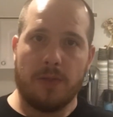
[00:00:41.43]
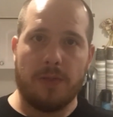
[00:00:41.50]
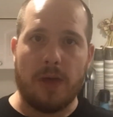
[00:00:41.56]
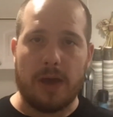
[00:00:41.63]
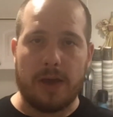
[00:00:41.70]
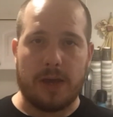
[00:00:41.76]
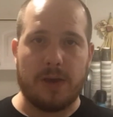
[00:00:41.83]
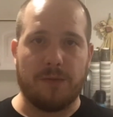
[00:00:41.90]

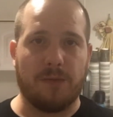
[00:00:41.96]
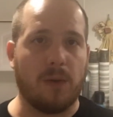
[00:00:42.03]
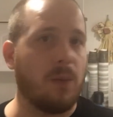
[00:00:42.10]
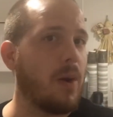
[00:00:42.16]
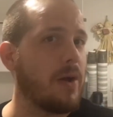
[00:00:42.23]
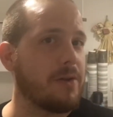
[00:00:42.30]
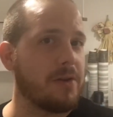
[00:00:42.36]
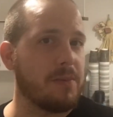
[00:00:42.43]
Thank you for
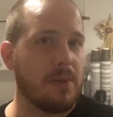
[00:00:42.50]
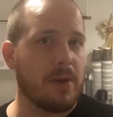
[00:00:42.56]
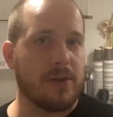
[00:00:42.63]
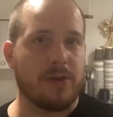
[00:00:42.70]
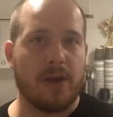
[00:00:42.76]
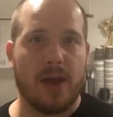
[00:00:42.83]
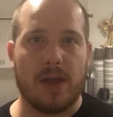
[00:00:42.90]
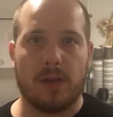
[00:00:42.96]
watching my
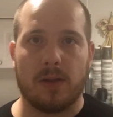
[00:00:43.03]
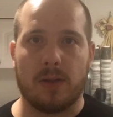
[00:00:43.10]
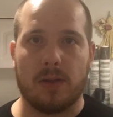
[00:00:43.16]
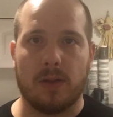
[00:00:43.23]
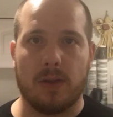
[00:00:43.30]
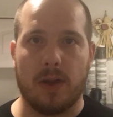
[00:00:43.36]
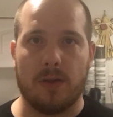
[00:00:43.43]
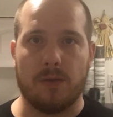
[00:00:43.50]
channel,
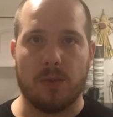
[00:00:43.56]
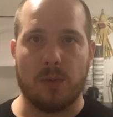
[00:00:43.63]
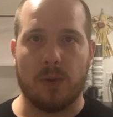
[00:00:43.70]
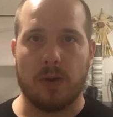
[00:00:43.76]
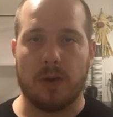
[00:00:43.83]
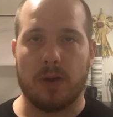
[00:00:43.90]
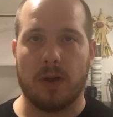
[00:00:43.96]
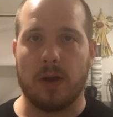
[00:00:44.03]

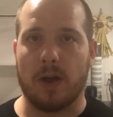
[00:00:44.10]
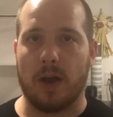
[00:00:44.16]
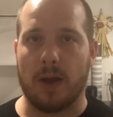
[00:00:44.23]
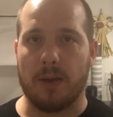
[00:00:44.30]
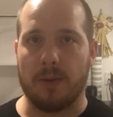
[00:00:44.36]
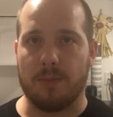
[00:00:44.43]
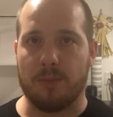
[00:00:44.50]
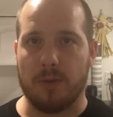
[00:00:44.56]
everyone. I
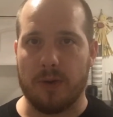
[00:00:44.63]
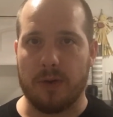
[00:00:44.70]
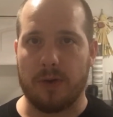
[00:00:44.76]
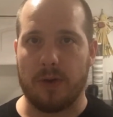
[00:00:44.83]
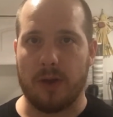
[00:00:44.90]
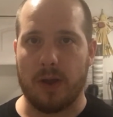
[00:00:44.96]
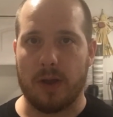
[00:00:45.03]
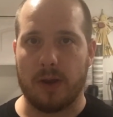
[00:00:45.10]

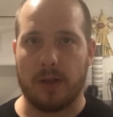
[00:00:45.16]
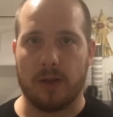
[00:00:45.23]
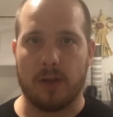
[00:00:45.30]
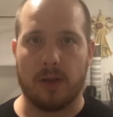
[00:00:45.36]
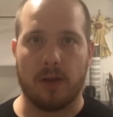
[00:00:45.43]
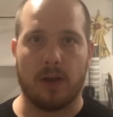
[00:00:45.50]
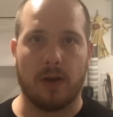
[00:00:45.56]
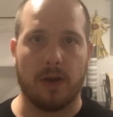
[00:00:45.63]
appreciate it.
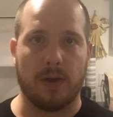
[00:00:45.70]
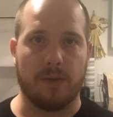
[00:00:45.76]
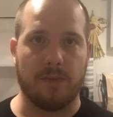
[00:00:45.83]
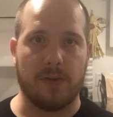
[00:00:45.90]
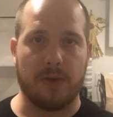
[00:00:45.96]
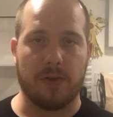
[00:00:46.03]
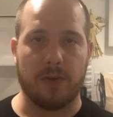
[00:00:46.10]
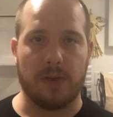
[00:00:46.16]
I
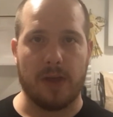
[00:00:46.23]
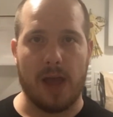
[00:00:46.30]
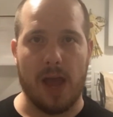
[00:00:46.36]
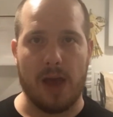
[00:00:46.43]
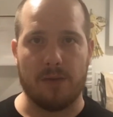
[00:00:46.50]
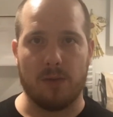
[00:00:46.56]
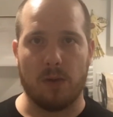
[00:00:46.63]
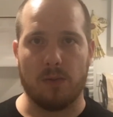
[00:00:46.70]
officially
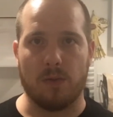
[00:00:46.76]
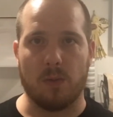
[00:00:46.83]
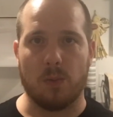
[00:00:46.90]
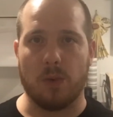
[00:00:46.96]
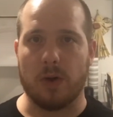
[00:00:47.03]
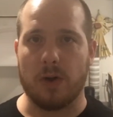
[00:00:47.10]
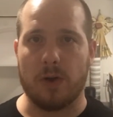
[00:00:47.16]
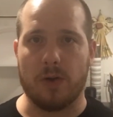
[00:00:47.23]
have over
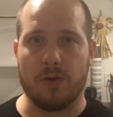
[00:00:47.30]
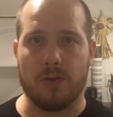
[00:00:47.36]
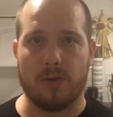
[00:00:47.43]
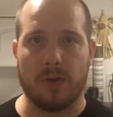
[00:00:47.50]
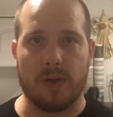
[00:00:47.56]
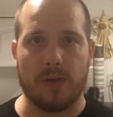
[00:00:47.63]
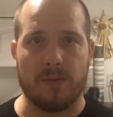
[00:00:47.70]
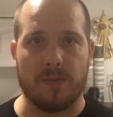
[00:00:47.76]

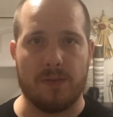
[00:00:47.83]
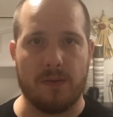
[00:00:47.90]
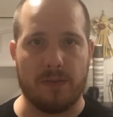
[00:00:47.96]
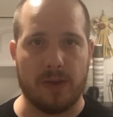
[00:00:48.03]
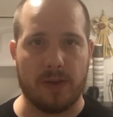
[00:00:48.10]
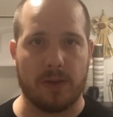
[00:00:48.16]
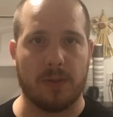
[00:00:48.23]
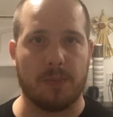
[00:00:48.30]

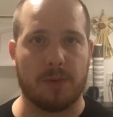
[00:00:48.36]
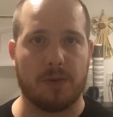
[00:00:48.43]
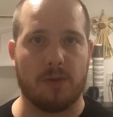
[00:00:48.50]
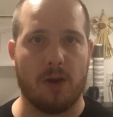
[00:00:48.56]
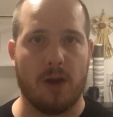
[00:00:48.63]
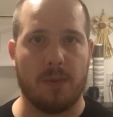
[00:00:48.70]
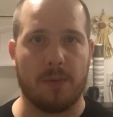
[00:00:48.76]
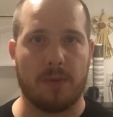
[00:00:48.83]
150
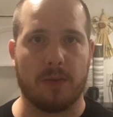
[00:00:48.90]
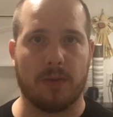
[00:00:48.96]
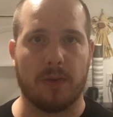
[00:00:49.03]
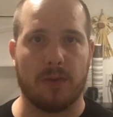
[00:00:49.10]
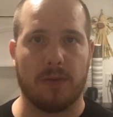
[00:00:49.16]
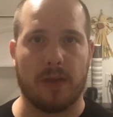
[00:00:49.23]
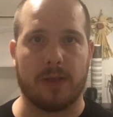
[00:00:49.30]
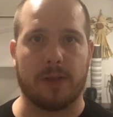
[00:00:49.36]
subscribers.
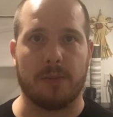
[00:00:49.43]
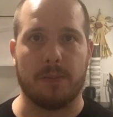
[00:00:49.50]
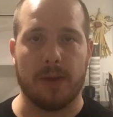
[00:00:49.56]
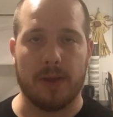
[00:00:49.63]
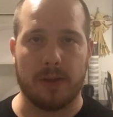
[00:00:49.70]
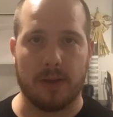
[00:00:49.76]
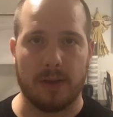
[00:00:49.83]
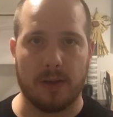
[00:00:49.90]
That's
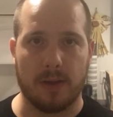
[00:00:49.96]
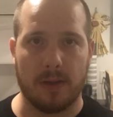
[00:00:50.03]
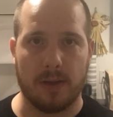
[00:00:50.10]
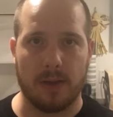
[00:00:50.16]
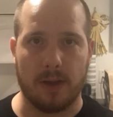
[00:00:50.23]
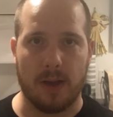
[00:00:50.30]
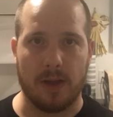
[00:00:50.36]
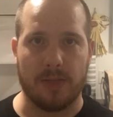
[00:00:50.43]
amazing.
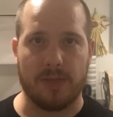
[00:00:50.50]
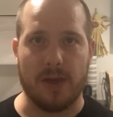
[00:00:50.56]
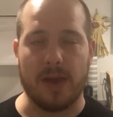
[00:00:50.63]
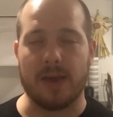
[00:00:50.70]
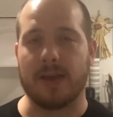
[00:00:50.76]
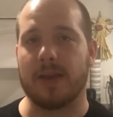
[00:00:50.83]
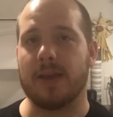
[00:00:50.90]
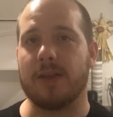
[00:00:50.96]
I
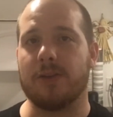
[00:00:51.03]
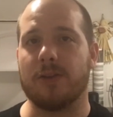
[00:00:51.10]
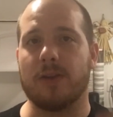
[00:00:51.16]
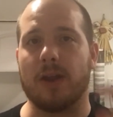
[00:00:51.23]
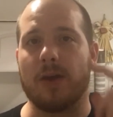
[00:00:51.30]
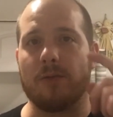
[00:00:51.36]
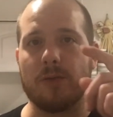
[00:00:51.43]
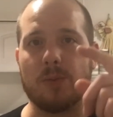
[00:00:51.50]
thank each
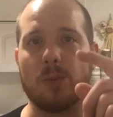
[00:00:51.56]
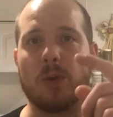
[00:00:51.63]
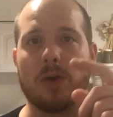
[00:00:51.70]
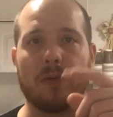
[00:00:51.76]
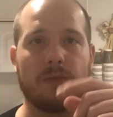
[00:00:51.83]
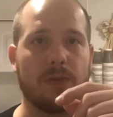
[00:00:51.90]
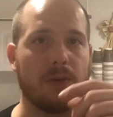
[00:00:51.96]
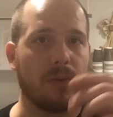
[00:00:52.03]
and every
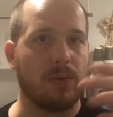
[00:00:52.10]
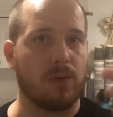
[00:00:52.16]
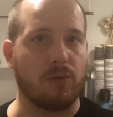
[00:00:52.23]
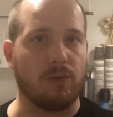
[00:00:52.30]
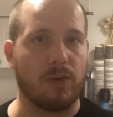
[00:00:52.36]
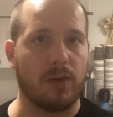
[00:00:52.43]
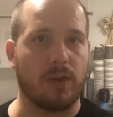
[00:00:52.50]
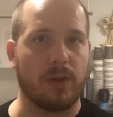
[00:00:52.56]
one of you.
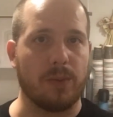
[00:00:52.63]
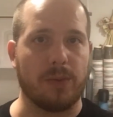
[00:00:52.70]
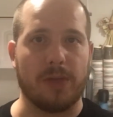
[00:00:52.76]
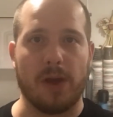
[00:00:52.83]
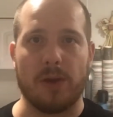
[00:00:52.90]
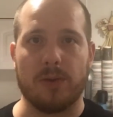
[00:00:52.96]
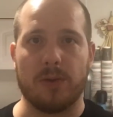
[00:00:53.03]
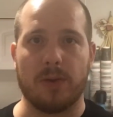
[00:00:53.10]
Really,
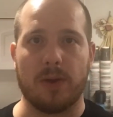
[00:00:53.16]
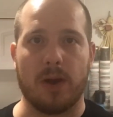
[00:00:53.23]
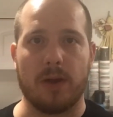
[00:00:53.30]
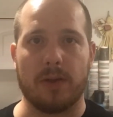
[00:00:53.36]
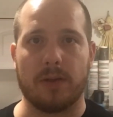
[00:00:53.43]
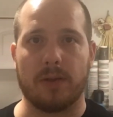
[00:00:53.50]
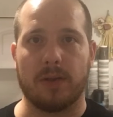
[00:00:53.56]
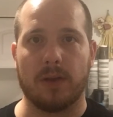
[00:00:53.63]
without you
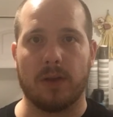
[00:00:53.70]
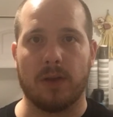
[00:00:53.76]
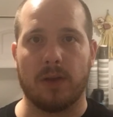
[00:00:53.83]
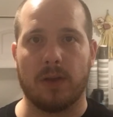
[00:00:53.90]
guys,